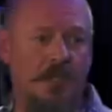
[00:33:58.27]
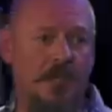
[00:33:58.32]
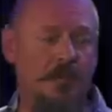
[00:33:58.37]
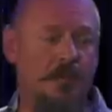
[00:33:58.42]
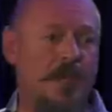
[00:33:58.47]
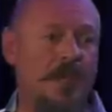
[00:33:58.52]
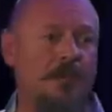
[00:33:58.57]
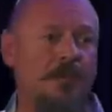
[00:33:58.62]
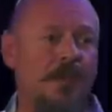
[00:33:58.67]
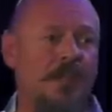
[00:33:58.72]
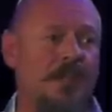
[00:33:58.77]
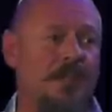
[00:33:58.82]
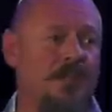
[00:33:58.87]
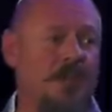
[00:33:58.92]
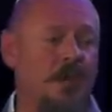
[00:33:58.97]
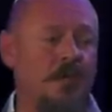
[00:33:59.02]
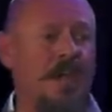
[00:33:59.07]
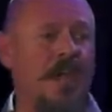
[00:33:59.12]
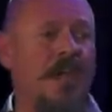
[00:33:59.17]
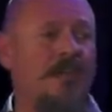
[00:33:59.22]
And people that
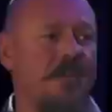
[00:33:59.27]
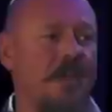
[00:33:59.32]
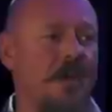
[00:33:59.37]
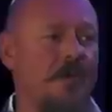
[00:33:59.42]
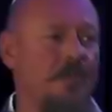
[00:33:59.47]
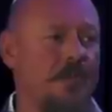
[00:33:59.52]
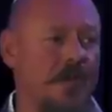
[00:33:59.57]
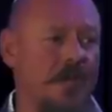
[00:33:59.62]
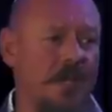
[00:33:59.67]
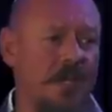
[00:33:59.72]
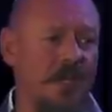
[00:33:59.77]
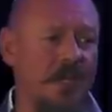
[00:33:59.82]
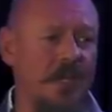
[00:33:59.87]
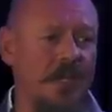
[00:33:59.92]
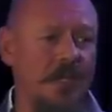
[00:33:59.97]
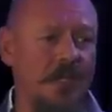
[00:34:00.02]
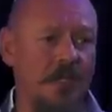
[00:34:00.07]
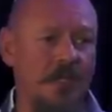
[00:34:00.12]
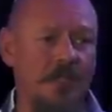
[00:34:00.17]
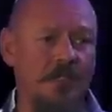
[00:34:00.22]
don't have that ability
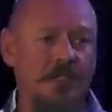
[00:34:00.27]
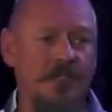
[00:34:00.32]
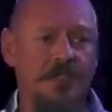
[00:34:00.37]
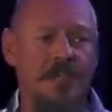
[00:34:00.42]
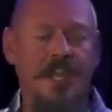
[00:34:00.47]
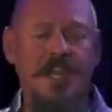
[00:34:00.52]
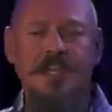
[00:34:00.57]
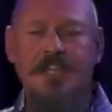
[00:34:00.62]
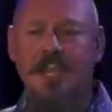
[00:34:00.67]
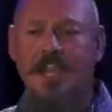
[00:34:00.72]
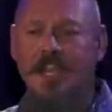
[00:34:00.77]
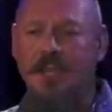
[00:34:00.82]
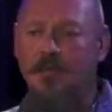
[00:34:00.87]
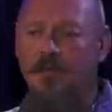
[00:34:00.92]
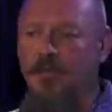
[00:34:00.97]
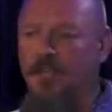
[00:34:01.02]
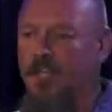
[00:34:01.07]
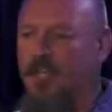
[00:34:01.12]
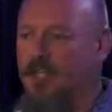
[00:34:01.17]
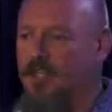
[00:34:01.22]
tend to end
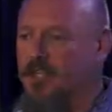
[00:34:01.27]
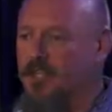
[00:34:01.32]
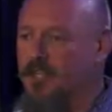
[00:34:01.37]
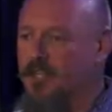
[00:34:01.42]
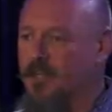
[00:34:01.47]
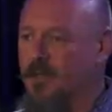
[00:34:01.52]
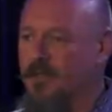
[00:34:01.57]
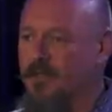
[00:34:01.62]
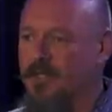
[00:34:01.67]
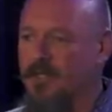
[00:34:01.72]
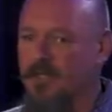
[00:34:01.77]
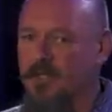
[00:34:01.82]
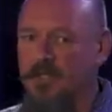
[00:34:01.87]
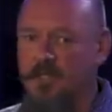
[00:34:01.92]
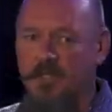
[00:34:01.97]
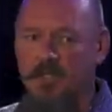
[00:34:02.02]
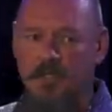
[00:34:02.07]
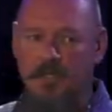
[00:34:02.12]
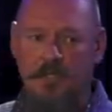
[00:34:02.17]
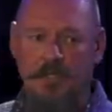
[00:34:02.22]
relationships.
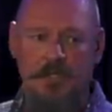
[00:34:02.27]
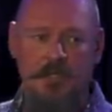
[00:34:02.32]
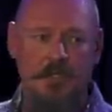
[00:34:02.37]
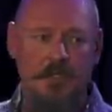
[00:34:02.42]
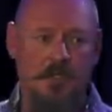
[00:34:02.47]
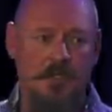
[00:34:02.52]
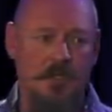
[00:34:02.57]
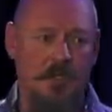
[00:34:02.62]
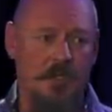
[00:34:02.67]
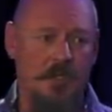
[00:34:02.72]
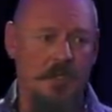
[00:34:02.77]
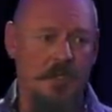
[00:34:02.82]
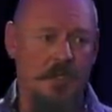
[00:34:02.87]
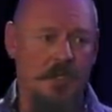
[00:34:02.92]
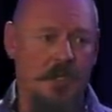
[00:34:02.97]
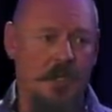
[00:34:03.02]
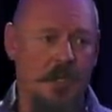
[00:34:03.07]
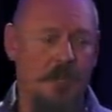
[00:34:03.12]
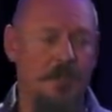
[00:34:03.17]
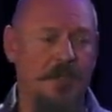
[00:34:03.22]

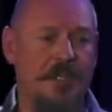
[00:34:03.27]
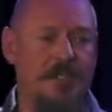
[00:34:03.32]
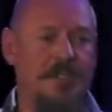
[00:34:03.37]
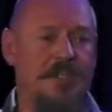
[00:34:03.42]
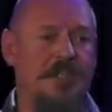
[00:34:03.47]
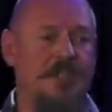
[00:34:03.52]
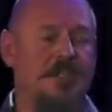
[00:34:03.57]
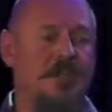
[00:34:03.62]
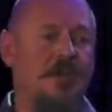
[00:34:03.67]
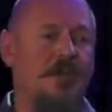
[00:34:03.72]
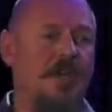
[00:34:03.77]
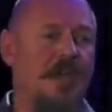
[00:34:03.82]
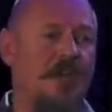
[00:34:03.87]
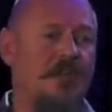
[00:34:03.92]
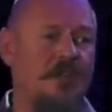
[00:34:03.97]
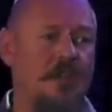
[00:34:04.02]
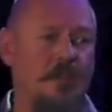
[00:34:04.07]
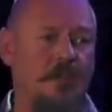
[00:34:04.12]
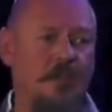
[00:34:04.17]
And because they don't have the